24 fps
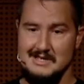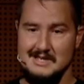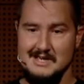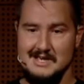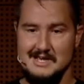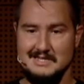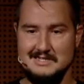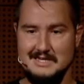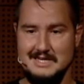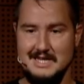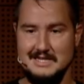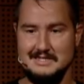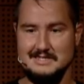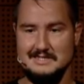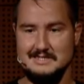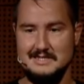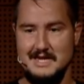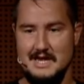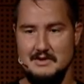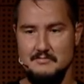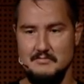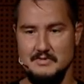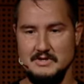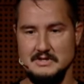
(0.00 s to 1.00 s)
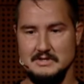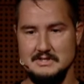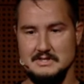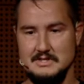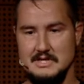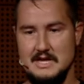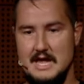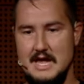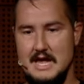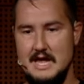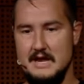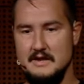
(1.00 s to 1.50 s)
a select statement,
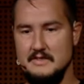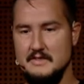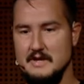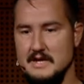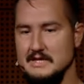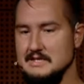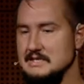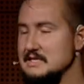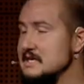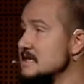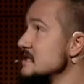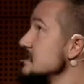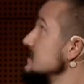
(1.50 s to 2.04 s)
and the idea